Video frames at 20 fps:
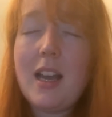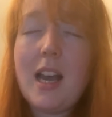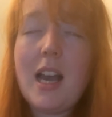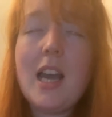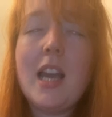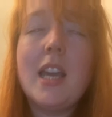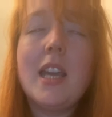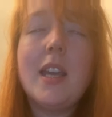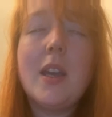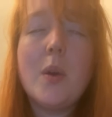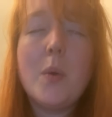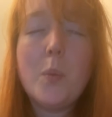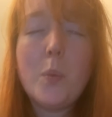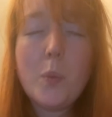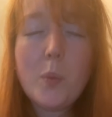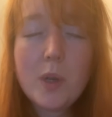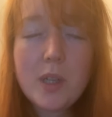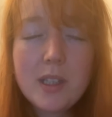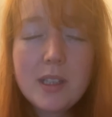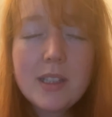I
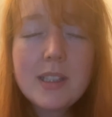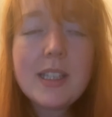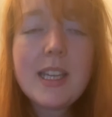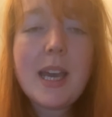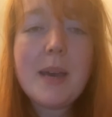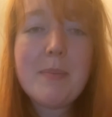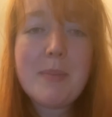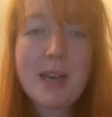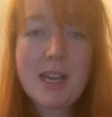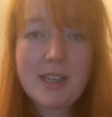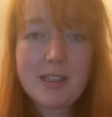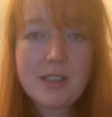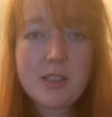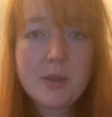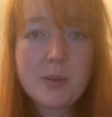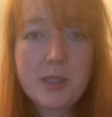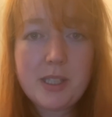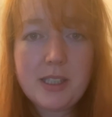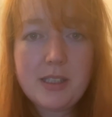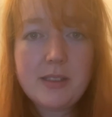will get back
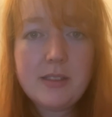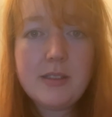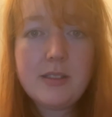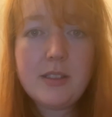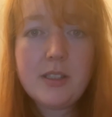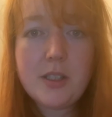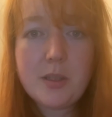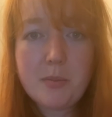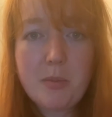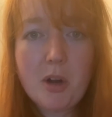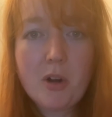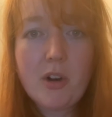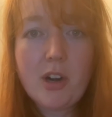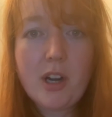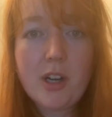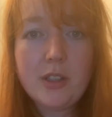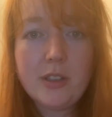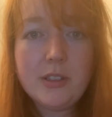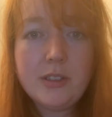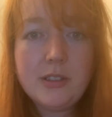to it
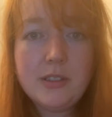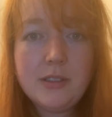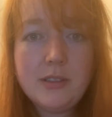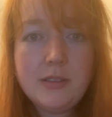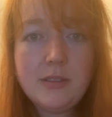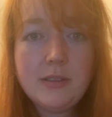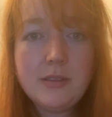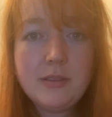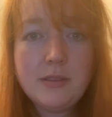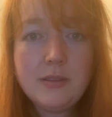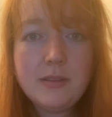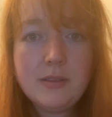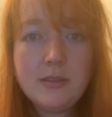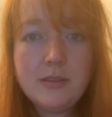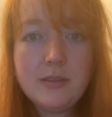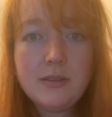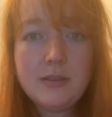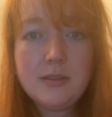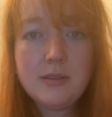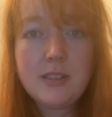tomorrow.
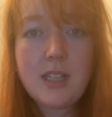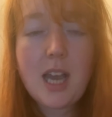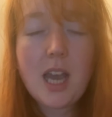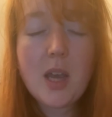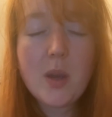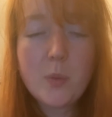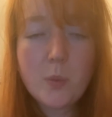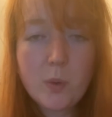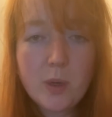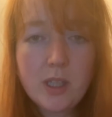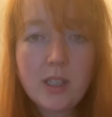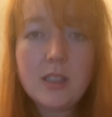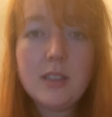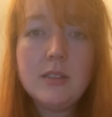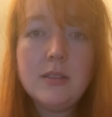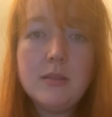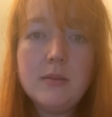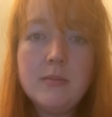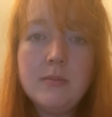I will.